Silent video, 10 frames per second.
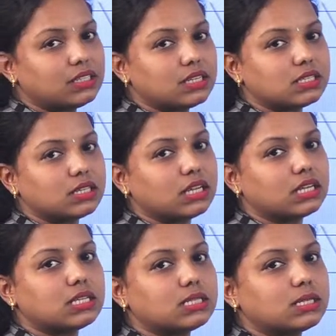this, it
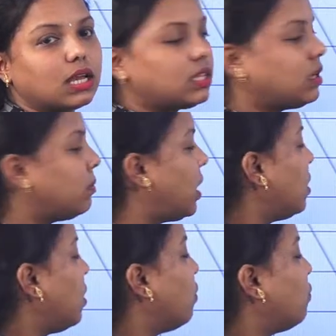is nothing but
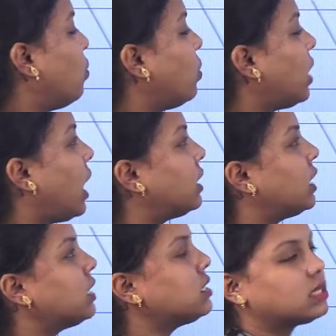
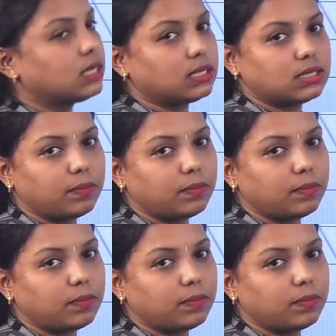406.